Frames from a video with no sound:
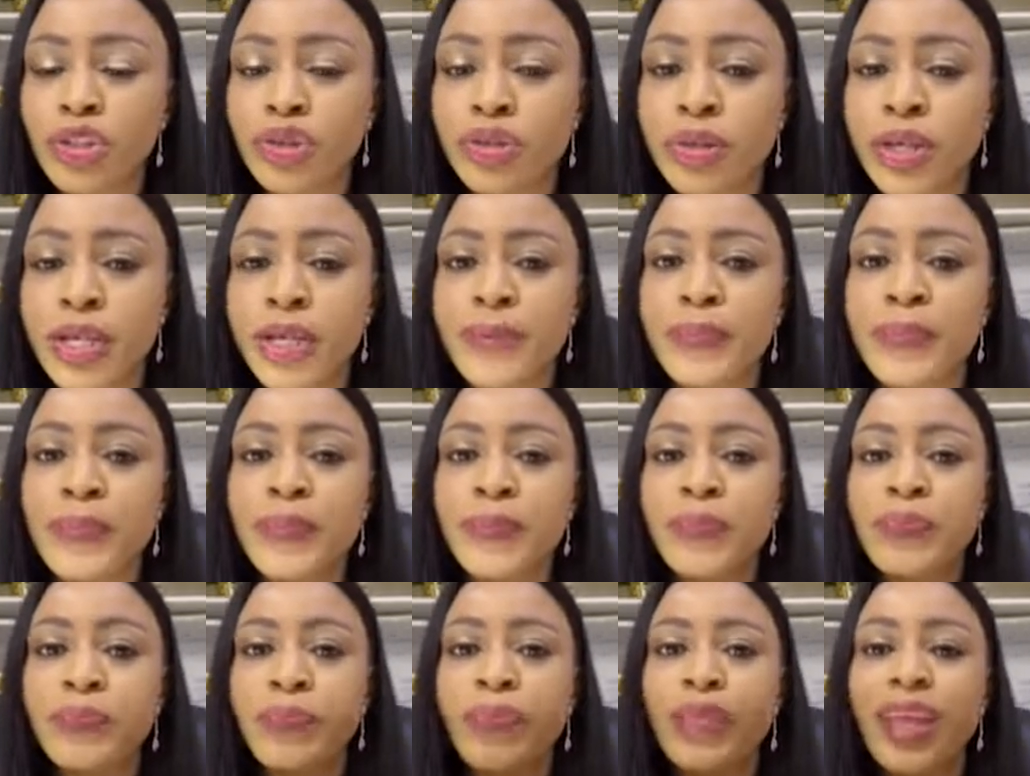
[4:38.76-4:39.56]
the same
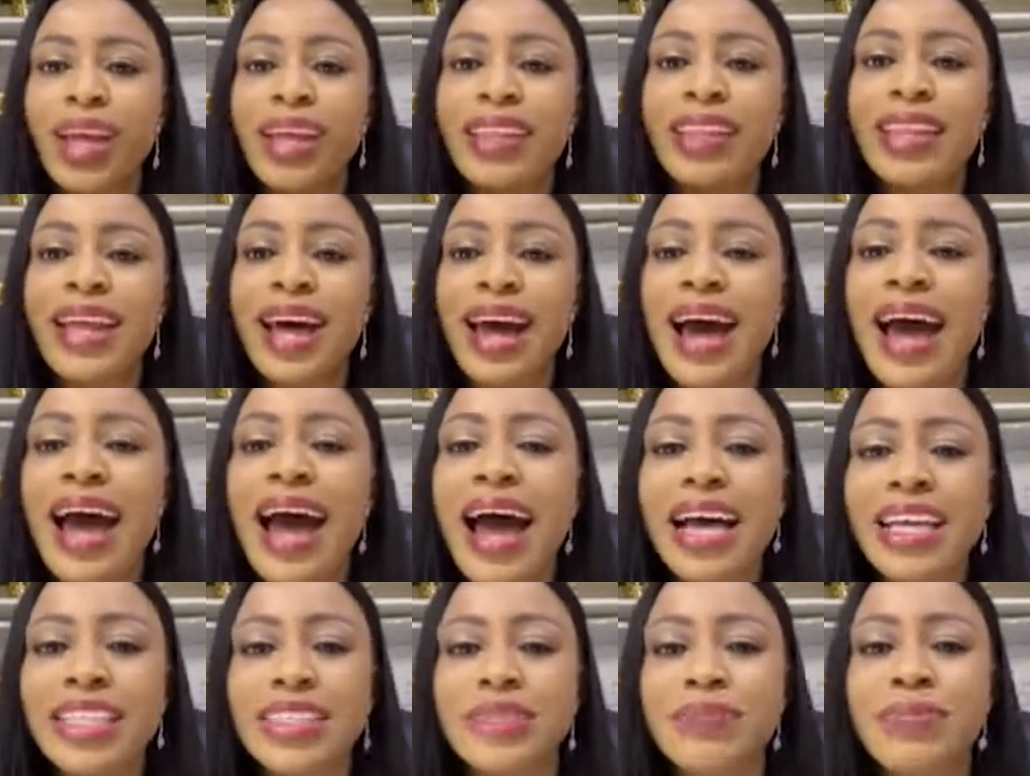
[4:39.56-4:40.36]
country
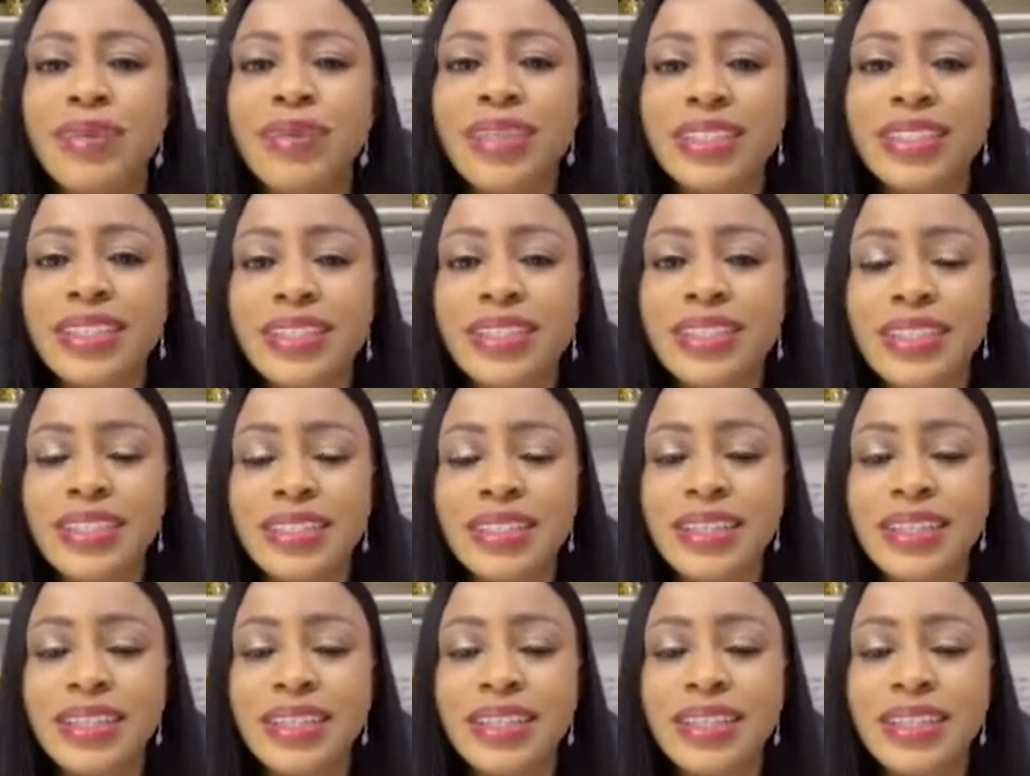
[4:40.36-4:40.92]
that has